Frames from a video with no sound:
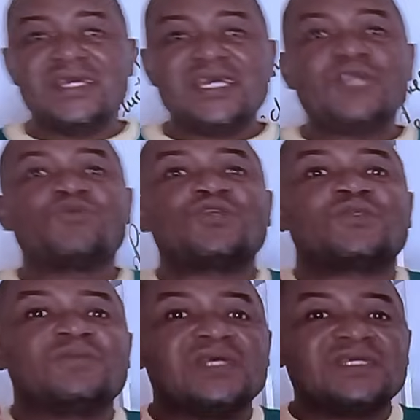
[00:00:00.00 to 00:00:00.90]
It
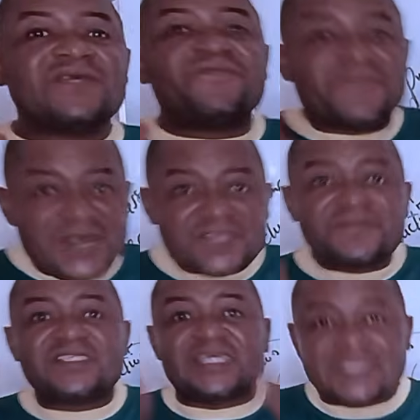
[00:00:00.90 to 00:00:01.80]
was the first
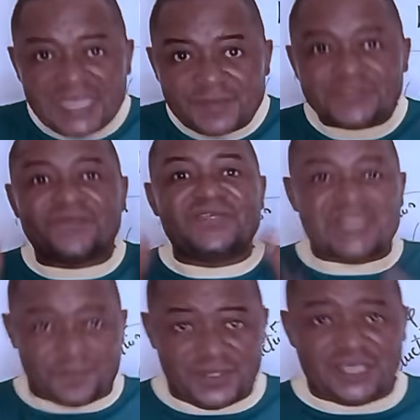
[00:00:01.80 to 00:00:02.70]
attempt of its
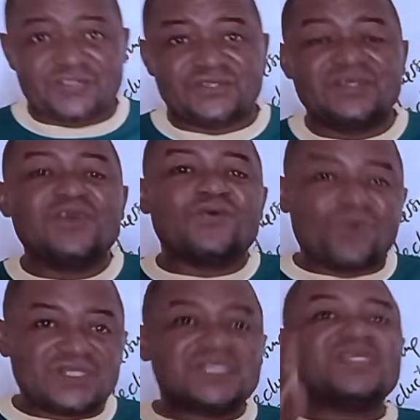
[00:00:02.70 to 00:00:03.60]
application
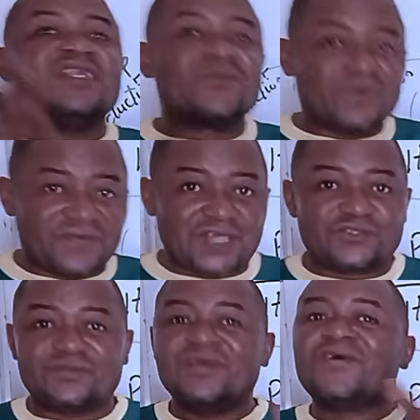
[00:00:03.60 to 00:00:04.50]
was in a
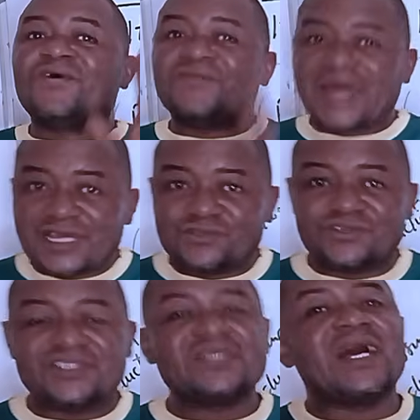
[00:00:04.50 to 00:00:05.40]
liquefaction of
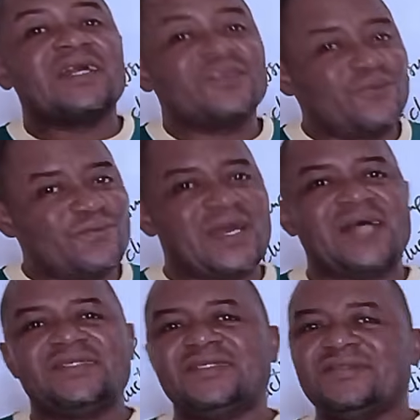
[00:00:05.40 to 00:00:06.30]
hydrogen and helium
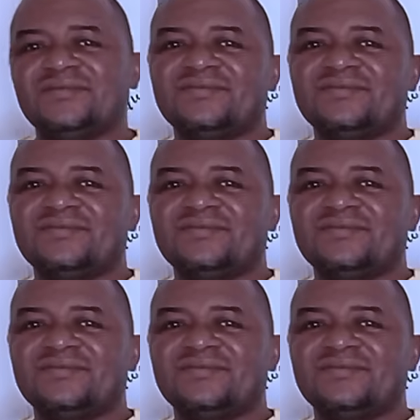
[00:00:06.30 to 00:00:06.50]
gas,